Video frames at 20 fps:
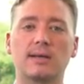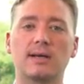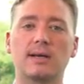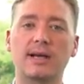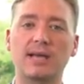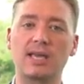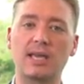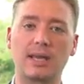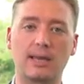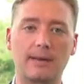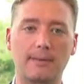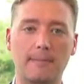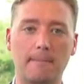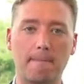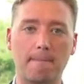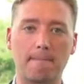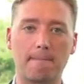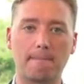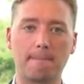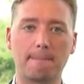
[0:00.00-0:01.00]
Again,
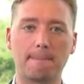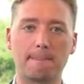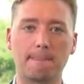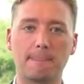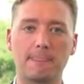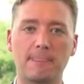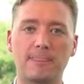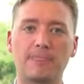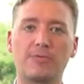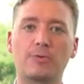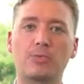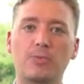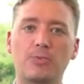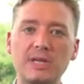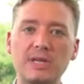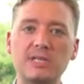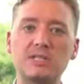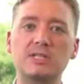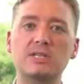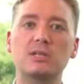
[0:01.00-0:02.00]
the
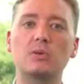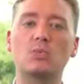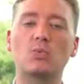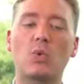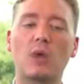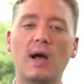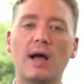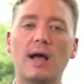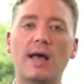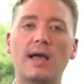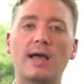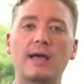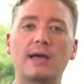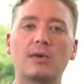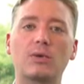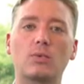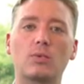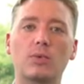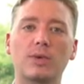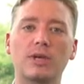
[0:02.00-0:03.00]
reason
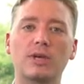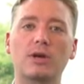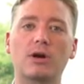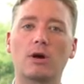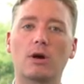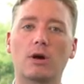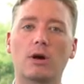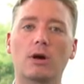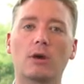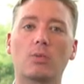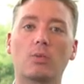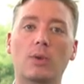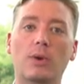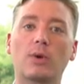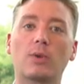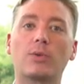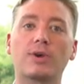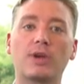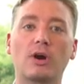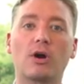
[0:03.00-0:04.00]
why we are
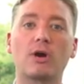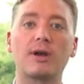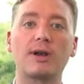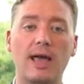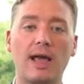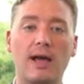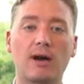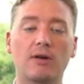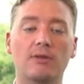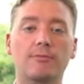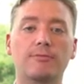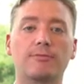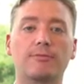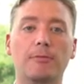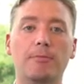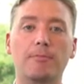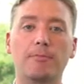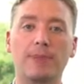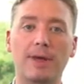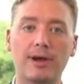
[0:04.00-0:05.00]
where we are now,
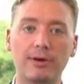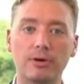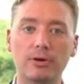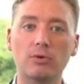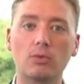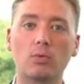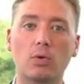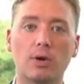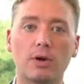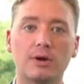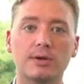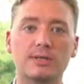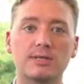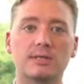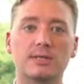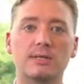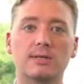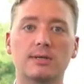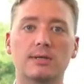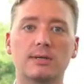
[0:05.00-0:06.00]
for better or
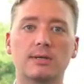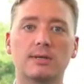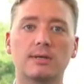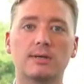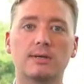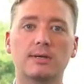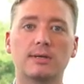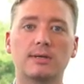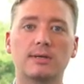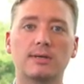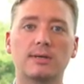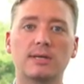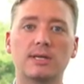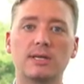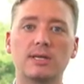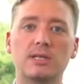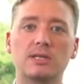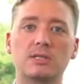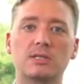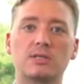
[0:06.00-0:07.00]
worse,
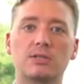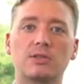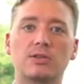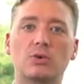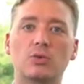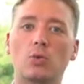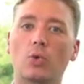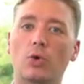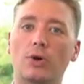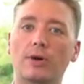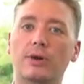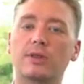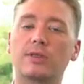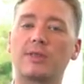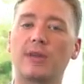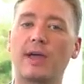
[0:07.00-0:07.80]
is the work